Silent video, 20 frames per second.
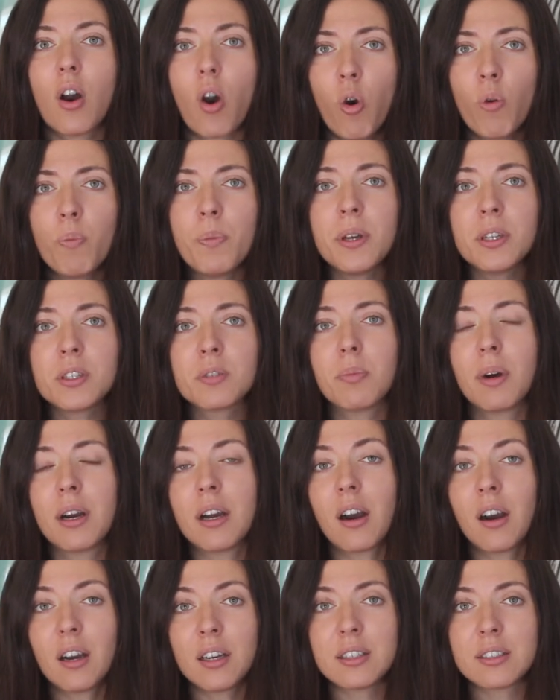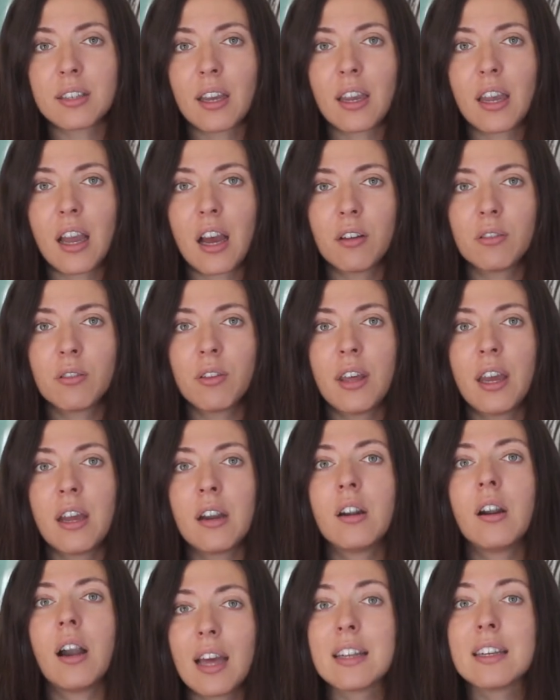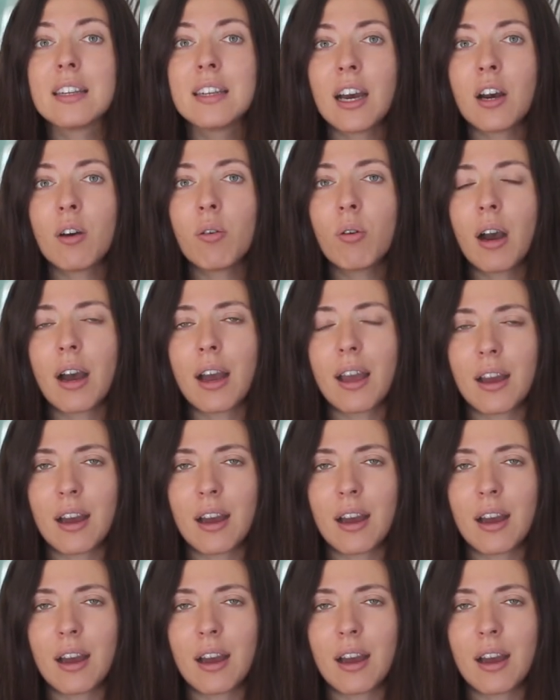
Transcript: opened my ISA account there and now I